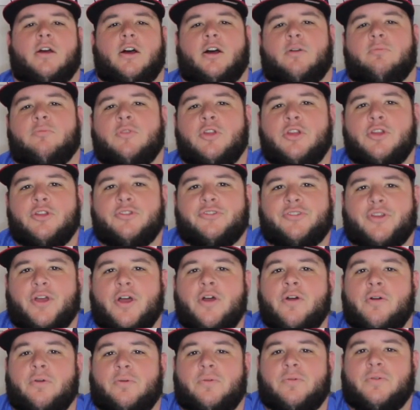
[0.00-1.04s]

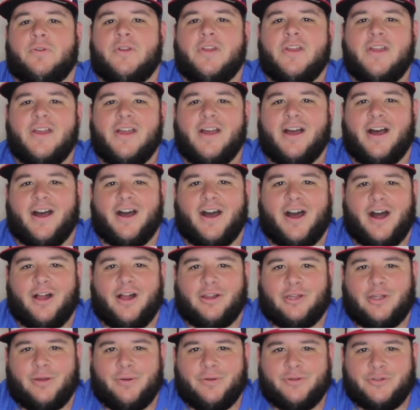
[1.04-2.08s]

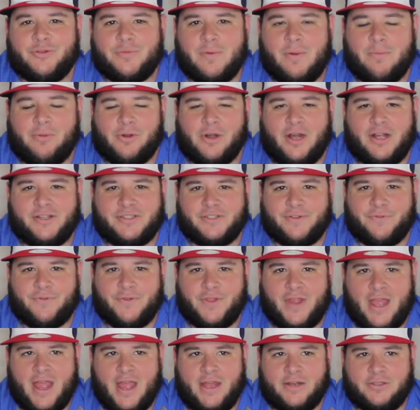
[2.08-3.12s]
I'll always remember Ozzy
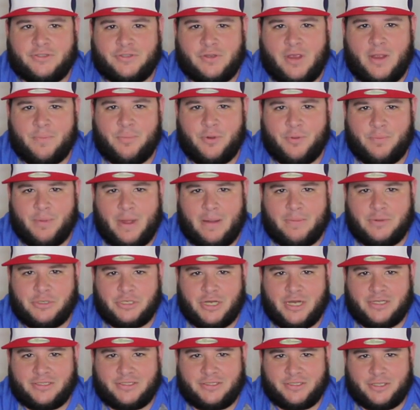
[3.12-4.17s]
for that. So I put Bobby
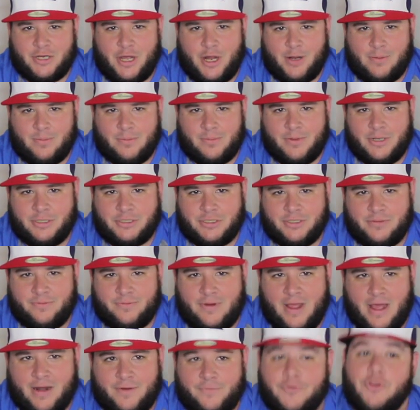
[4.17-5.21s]
Jenks as an honorable
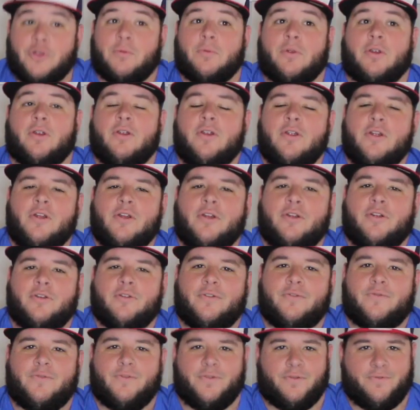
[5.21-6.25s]
mention out of humor
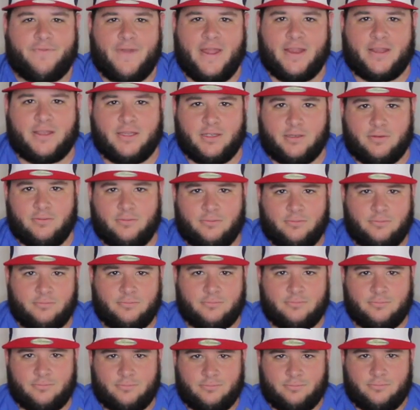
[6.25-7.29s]
for the fat kid.
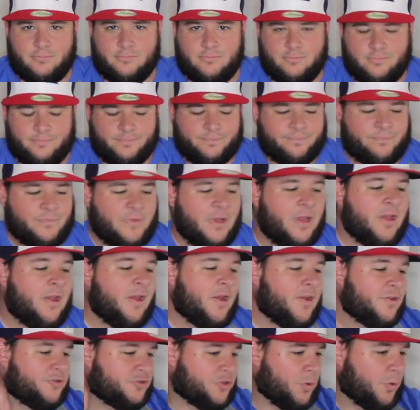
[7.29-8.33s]

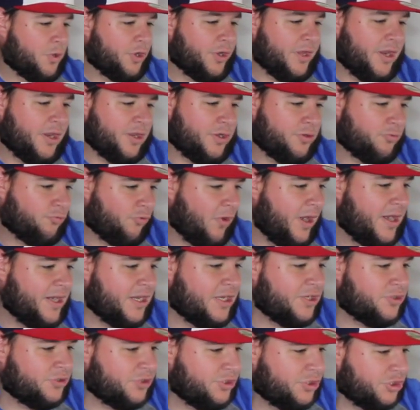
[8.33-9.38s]
So we'll get
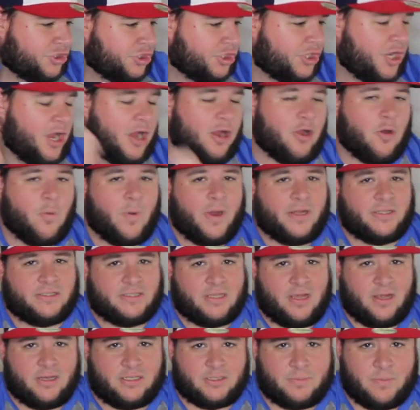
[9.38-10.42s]
right into the Chicago White
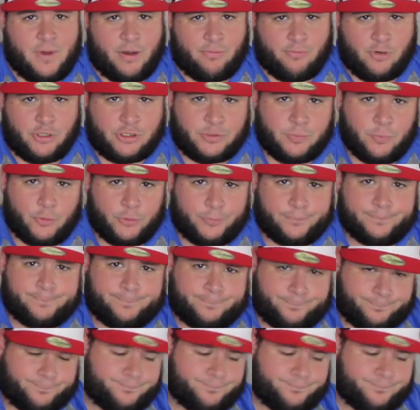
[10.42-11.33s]
Sox, Mount Rushmore.